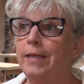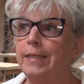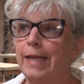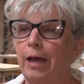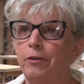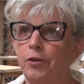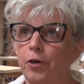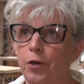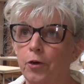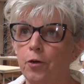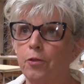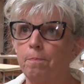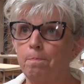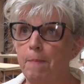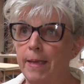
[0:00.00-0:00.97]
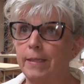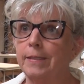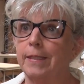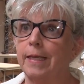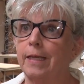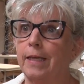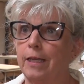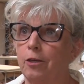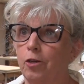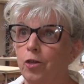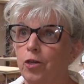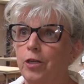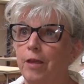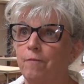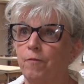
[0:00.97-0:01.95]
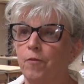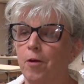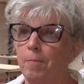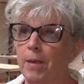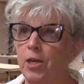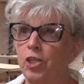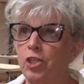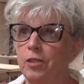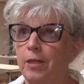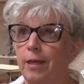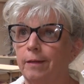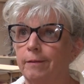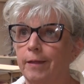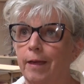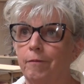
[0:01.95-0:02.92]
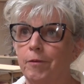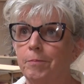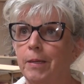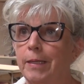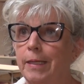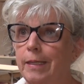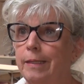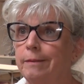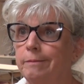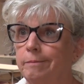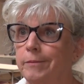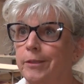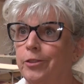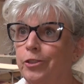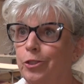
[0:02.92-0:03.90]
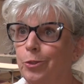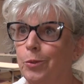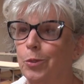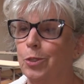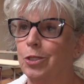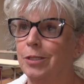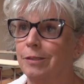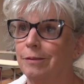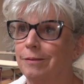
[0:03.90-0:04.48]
down to earth, basic, good information that everybody can use.